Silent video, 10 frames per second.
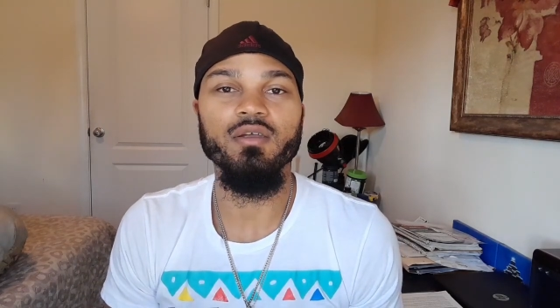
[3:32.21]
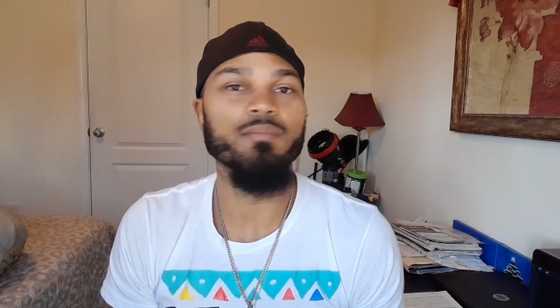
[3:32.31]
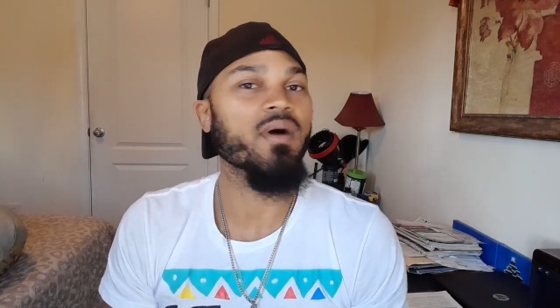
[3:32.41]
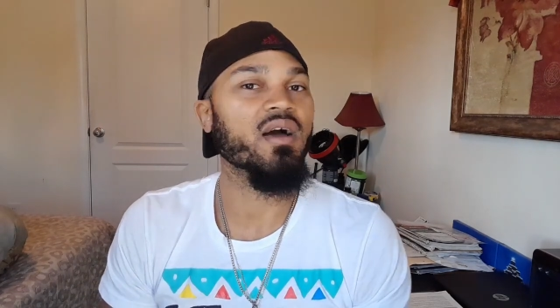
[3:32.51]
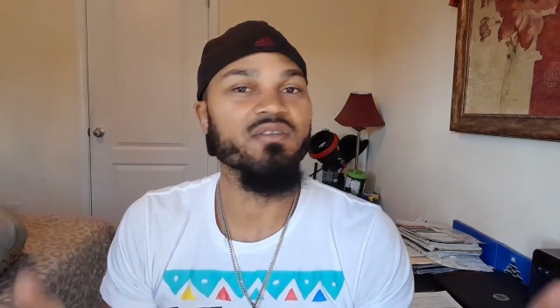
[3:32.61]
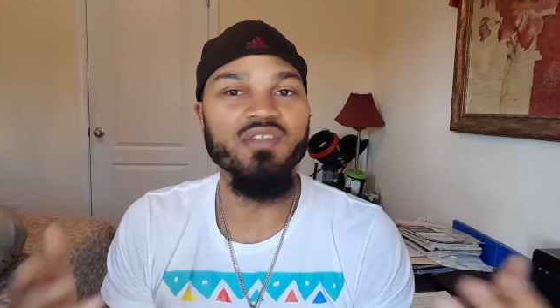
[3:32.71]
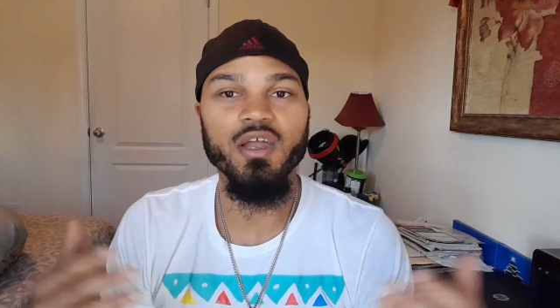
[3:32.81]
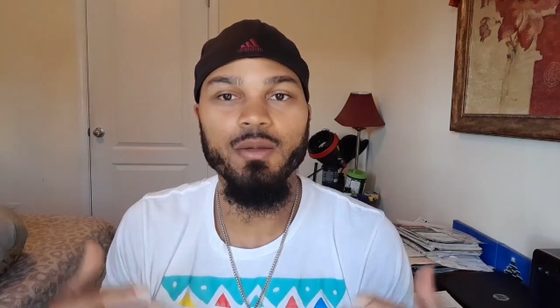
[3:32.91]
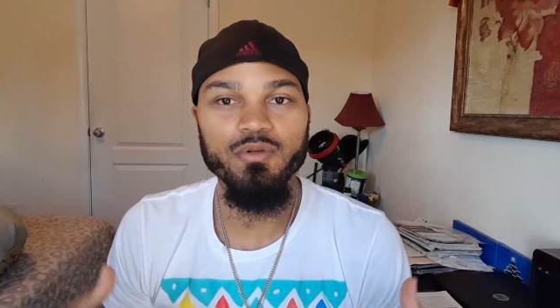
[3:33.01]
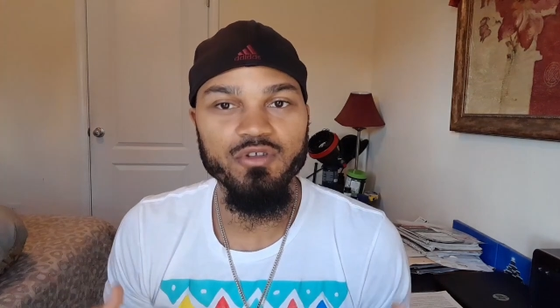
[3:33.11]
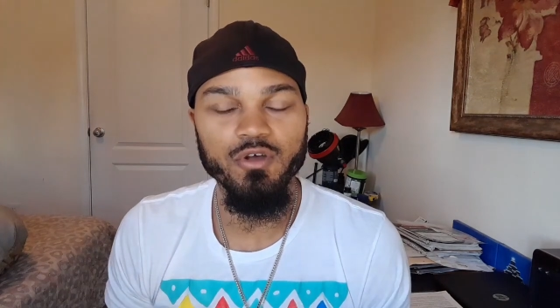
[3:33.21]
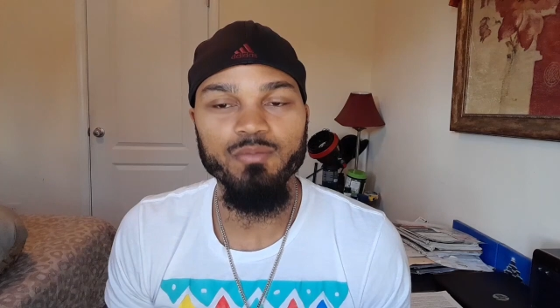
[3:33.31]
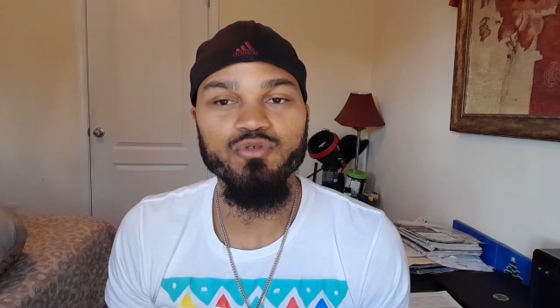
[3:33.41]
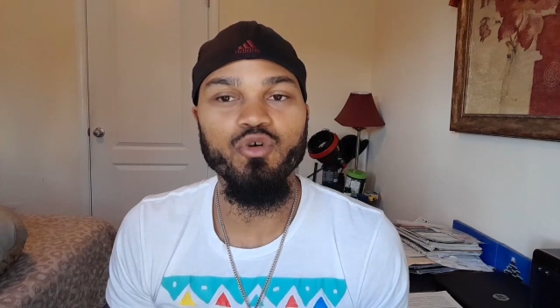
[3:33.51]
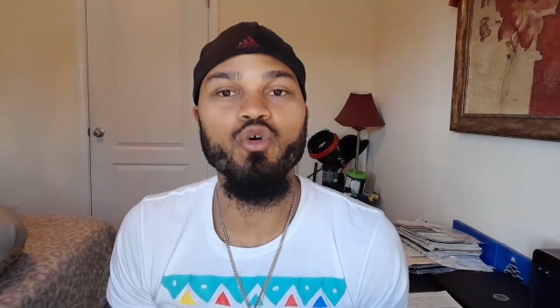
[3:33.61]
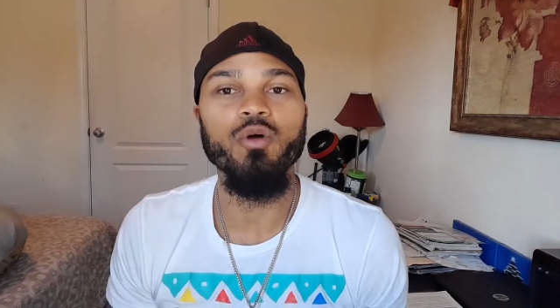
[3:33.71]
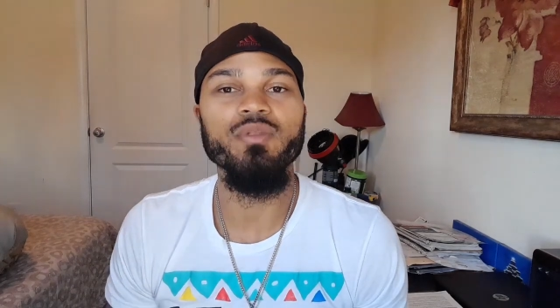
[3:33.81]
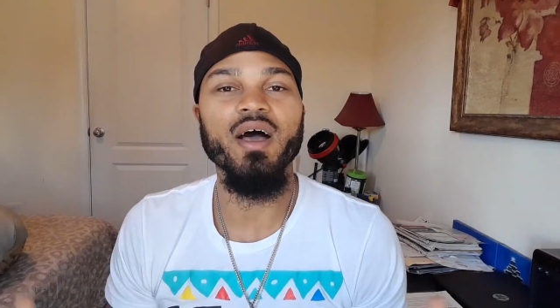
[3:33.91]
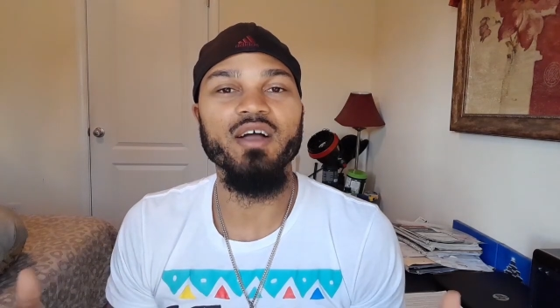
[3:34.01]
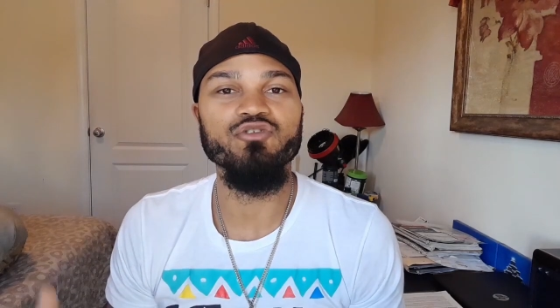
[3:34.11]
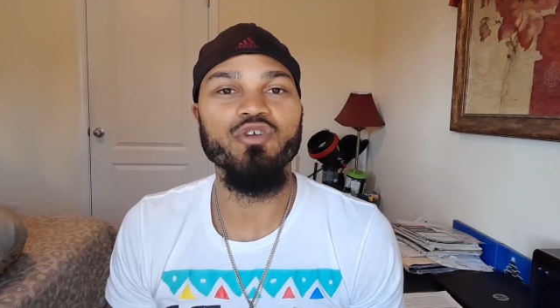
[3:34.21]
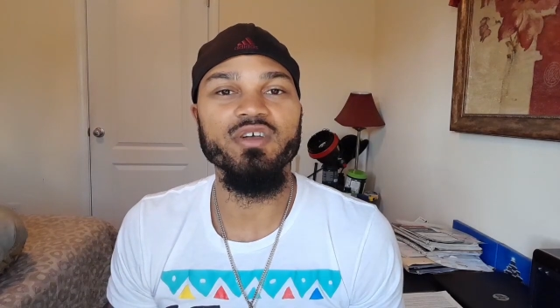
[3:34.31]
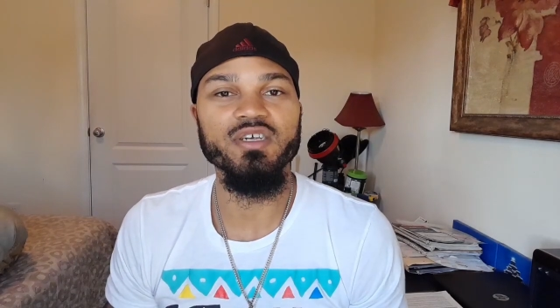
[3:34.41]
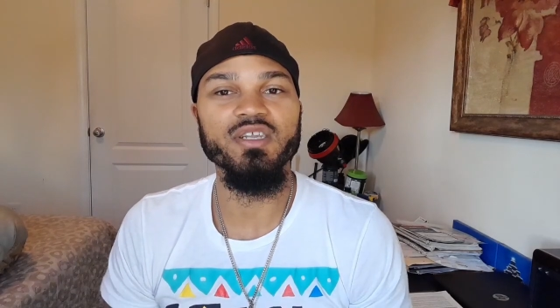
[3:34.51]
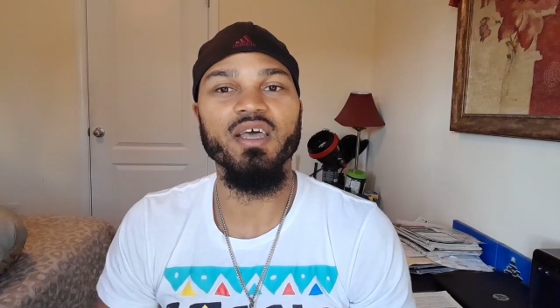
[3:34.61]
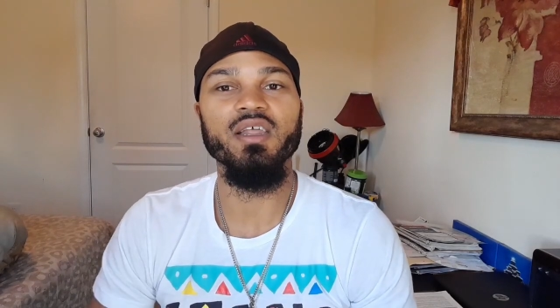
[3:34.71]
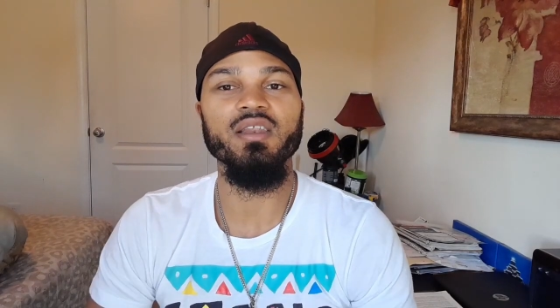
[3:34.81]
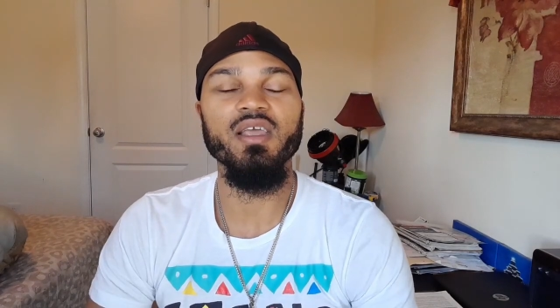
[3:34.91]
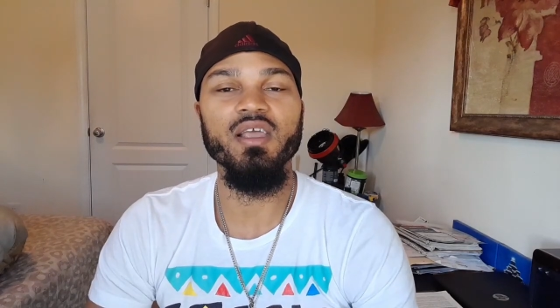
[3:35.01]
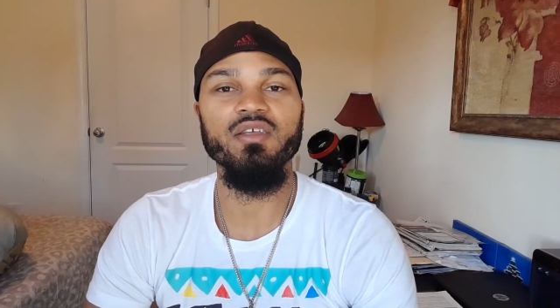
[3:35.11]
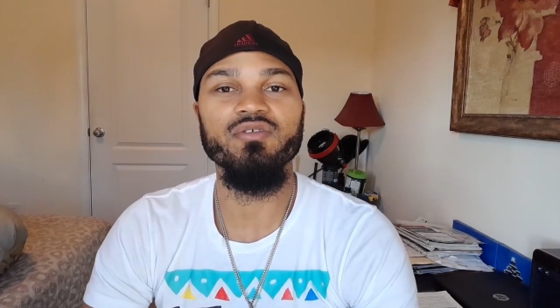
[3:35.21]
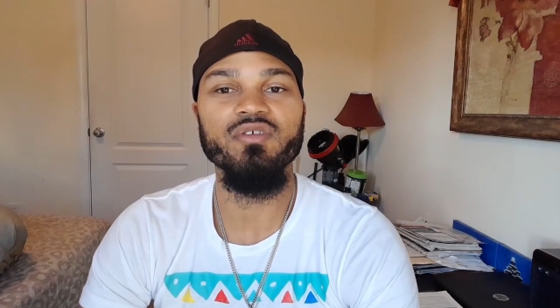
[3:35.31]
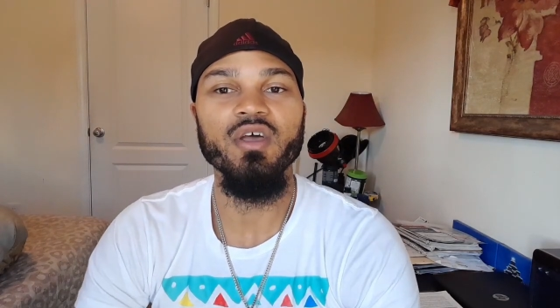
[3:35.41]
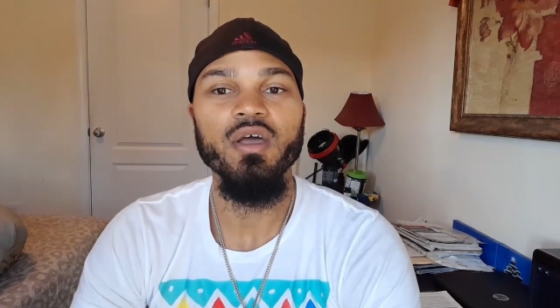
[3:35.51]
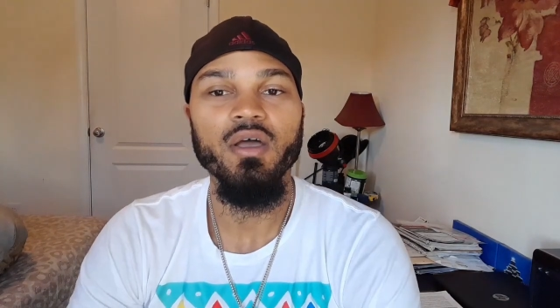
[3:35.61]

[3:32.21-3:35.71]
your body's not able to absorb the hydration that it needs,